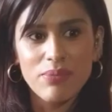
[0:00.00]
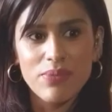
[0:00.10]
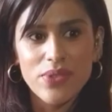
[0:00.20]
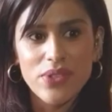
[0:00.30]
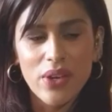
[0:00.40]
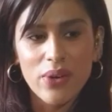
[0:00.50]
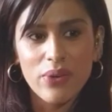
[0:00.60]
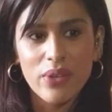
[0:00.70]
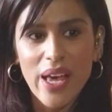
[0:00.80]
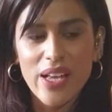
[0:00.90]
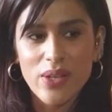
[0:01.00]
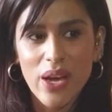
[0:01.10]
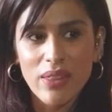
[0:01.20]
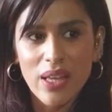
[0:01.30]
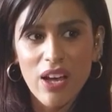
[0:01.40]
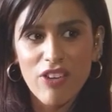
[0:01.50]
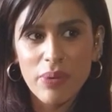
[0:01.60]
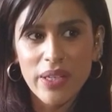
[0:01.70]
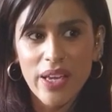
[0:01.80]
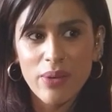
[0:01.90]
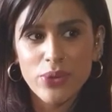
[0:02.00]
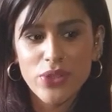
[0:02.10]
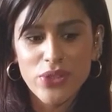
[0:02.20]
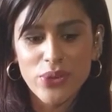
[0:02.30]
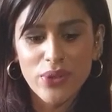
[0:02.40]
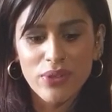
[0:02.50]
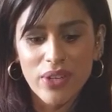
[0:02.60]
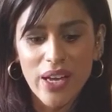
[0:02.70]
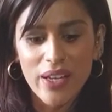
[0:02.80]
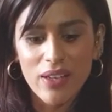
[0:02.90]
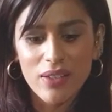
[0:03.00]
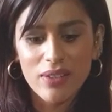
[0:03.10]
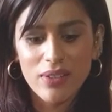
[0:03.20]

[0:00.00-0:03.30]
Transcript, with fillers: So yeah, so I think I've been able to sort of like